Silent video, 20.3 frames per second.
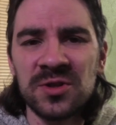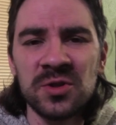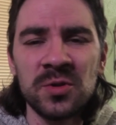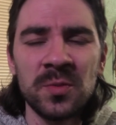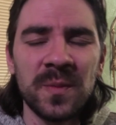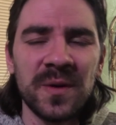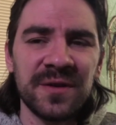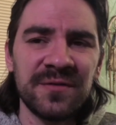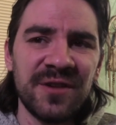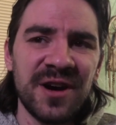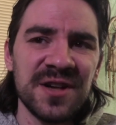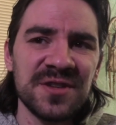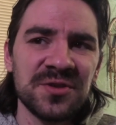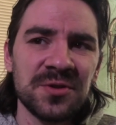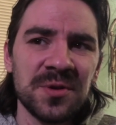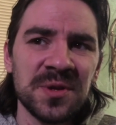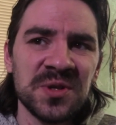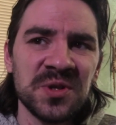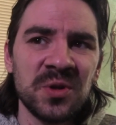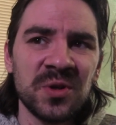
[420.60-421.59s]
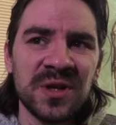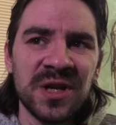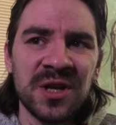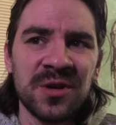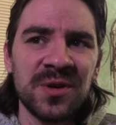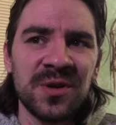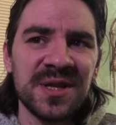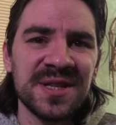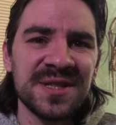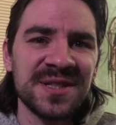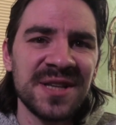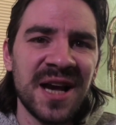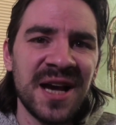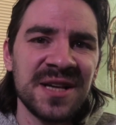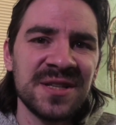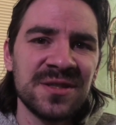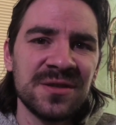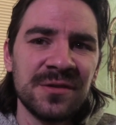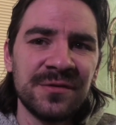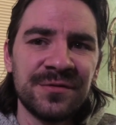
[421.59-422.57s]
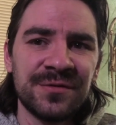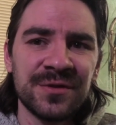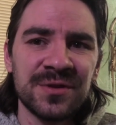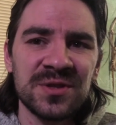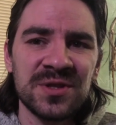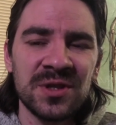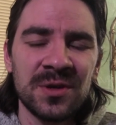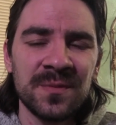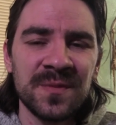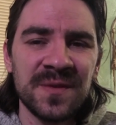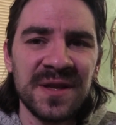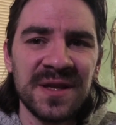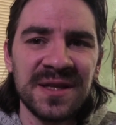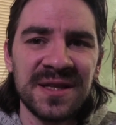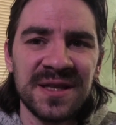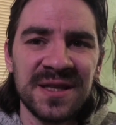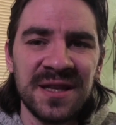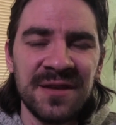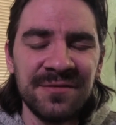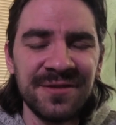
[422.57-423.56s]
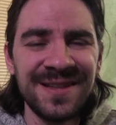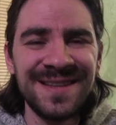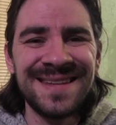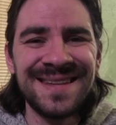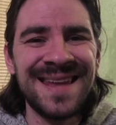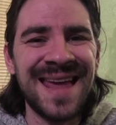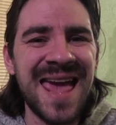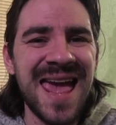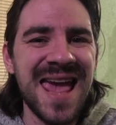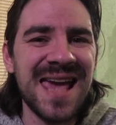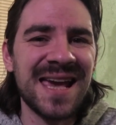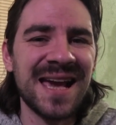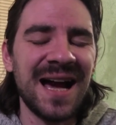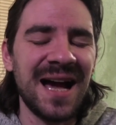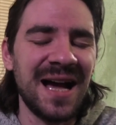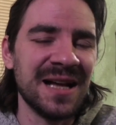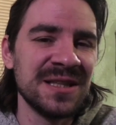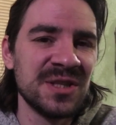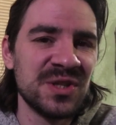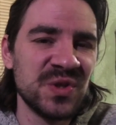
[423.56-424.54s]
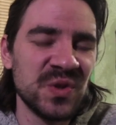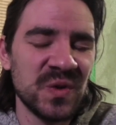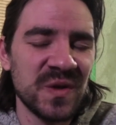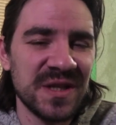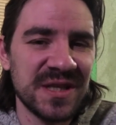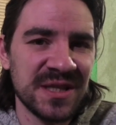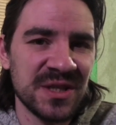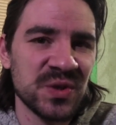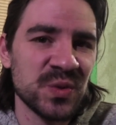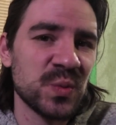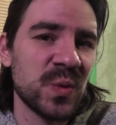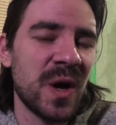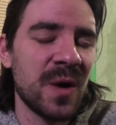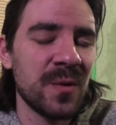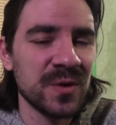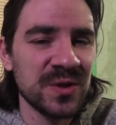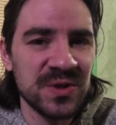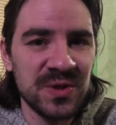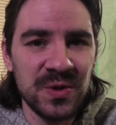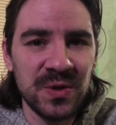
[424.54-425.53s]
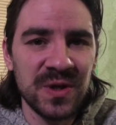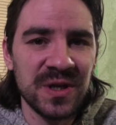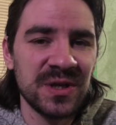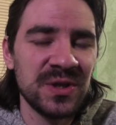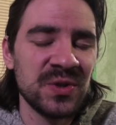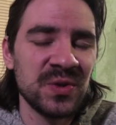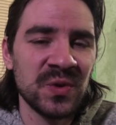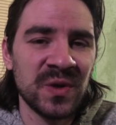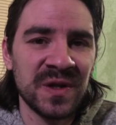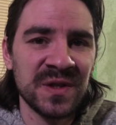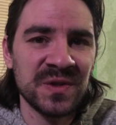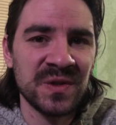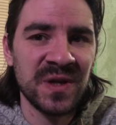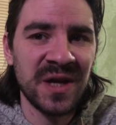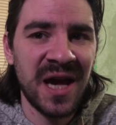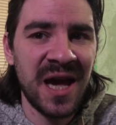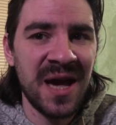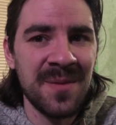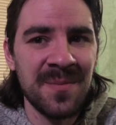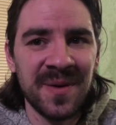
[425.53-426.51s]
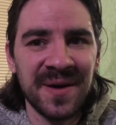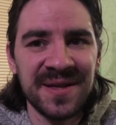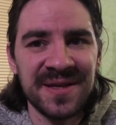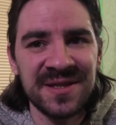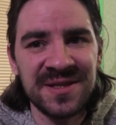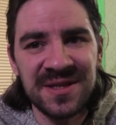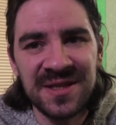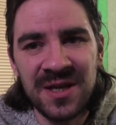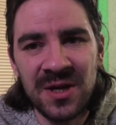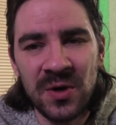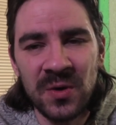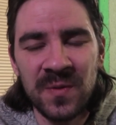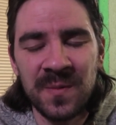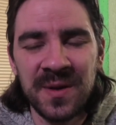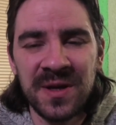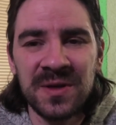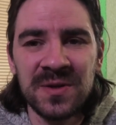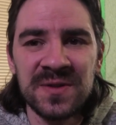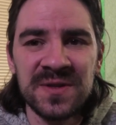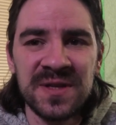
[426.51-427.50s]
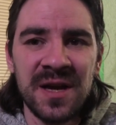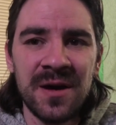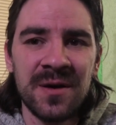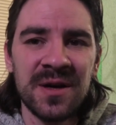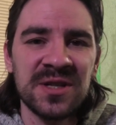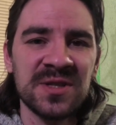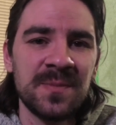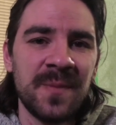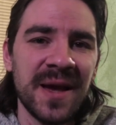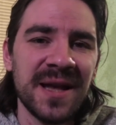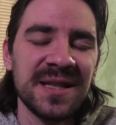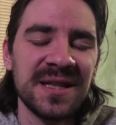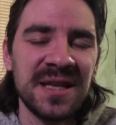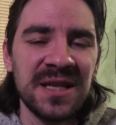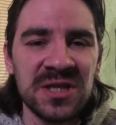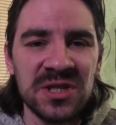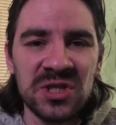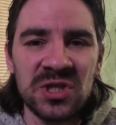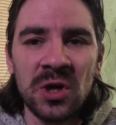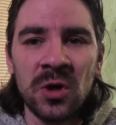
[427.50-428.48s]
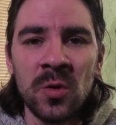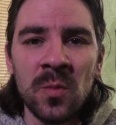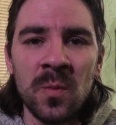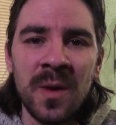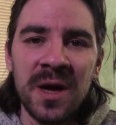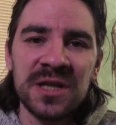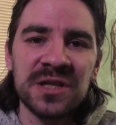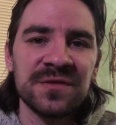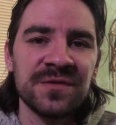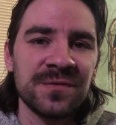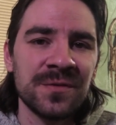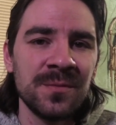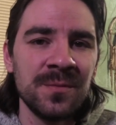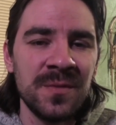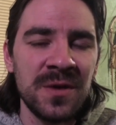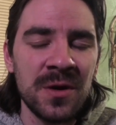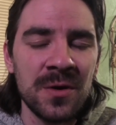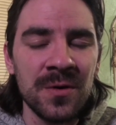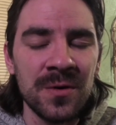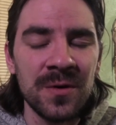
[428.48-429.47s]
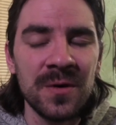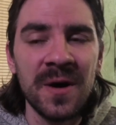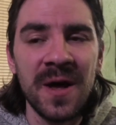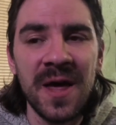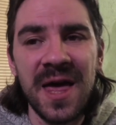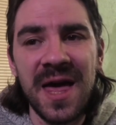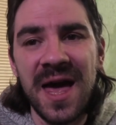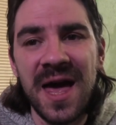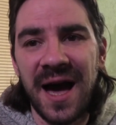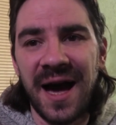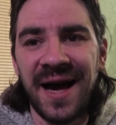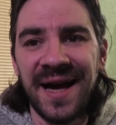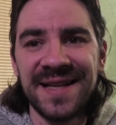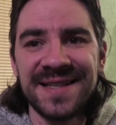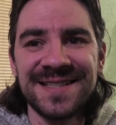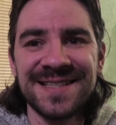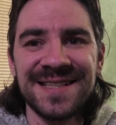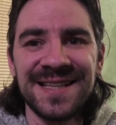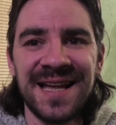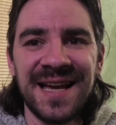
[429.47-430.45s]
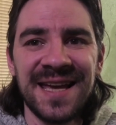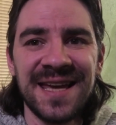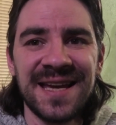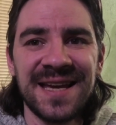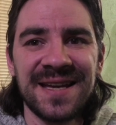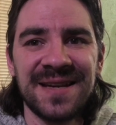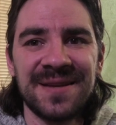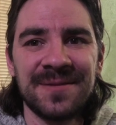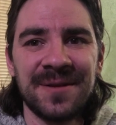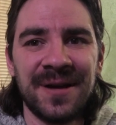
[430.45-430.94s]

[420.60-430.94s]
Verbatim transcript: supervisor is gonna criticize you for something that even they can't do it as well as you can do it, okay? But still, because they're expecting so much from you, it's like